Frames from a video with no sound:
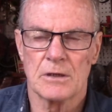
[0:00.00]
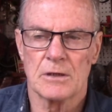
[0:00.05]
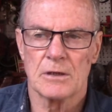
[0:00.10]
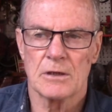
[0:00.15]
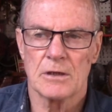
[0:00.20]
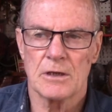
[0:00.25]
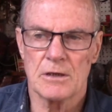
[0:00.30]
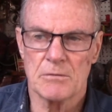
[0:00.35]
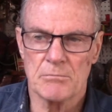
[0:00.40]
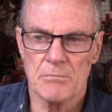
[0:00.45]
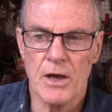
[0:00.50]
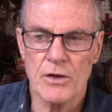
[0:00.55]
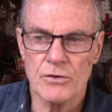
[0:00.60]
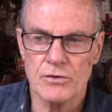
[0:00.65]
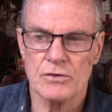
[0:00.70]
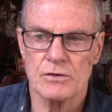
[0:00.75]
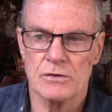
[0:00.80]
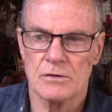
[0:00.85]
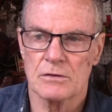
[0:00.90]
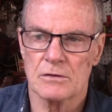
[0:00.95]
in
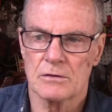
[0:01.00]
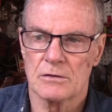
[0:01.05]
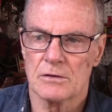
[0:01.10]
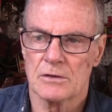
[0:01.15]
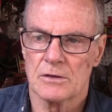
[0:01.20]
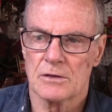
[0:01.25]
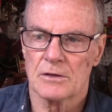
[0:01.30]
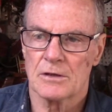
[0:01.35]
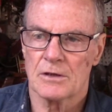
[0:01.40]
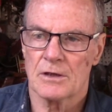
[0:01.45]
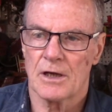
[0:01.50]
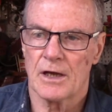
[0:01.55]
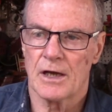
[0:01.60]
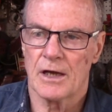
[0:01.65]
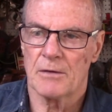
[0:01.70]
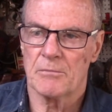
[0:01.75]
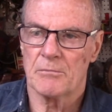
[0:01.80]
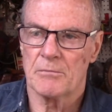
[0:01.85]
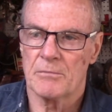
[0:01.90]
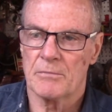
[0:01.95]
most
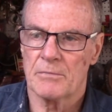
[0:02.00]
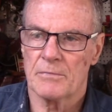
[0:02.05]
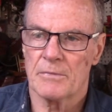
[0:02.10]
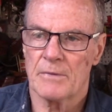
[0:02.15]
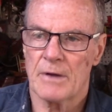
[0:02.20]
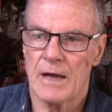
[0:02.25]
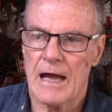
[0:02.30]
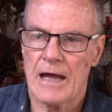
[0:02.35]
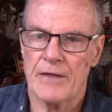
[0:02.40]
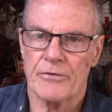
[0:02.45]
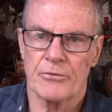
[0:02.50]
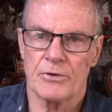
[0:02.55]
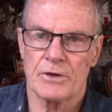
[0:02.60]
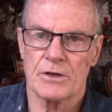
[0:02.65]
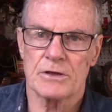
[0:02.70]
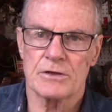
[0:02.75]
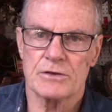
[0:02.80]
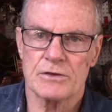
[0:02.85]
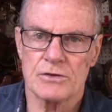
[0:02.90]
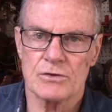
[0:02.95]

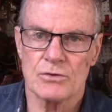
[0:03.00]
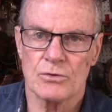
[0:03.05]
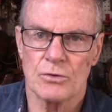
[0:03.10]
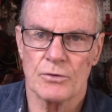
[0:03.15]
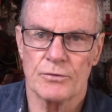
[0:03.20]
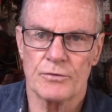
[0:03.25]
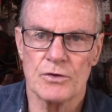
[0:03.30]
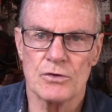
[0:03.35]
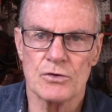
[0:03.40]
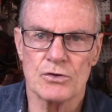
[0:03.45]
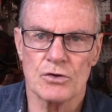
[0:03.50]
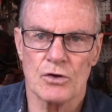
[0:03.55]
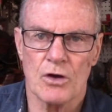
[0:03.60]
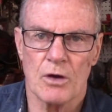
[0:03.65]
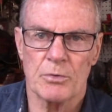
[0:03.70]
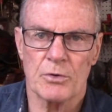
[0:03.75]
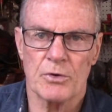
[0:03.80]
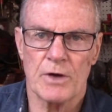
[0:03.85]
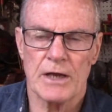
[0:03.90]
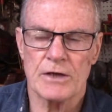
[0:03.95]
arthrodesis or fusion
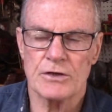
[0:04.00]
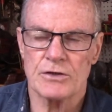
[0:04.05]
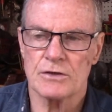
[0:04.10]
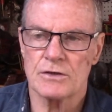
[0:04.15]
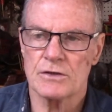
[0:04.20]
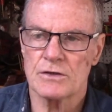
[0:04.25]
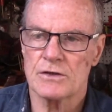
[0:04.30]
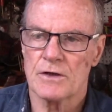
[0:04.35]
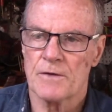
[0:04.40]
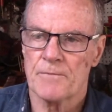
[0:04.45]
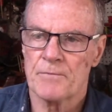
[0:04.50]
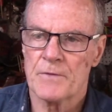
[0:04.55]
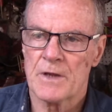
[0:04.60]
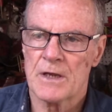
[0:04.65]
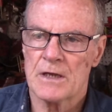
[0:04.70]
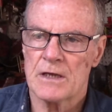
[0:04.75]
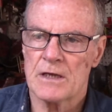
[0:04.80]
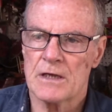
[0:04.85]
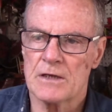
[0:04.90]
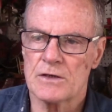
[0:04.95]
operations,
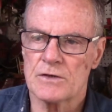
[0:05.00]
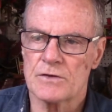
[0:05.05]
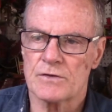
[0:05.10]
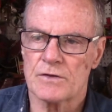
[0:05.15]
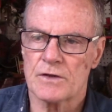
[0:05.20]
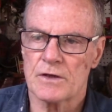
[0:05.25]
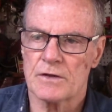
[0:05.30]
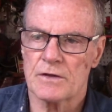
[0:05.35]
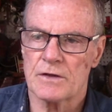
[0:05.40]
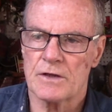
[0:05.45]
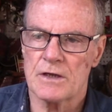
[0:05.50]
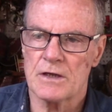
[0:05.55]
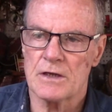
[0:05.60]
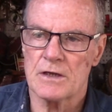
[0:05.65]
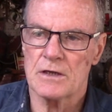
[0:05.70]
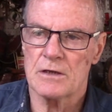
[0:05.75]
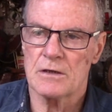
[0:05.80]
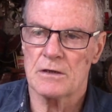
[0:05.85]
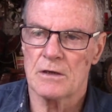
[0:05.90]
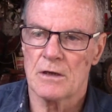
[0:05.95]
is that
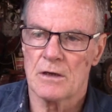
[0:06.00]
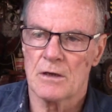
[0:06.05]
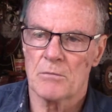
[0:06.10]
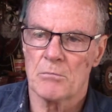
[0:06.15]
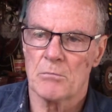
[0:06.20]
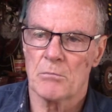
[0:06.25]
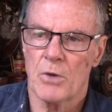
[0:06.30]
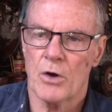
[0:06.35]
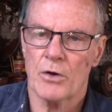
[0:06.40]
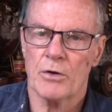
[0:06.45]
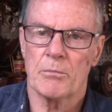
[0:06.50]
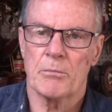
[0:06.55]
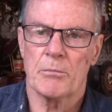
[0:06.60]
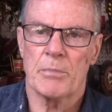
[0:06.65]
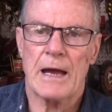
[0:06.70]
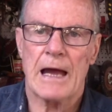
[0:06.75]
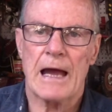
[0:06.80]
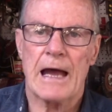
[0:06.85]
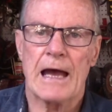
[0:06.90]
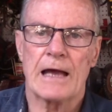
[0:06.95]
the bottom
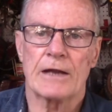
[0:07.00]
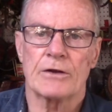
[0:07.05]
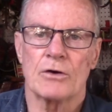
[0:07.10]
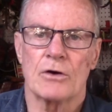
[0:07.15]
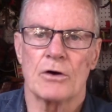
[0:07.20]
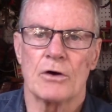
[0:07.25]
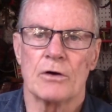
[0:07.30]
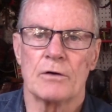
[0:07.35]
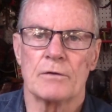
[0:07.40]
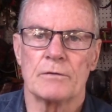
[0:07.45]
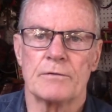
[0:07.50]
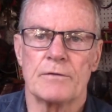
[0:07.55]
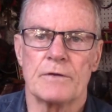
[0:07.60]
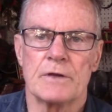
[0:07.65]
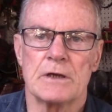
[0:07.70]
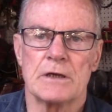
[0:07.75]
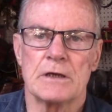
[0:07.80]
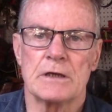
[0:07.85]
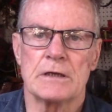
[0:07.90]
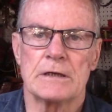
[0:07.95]
part of
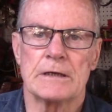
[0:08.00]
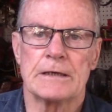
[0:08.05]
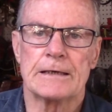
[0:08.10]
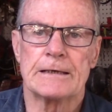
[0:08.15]
the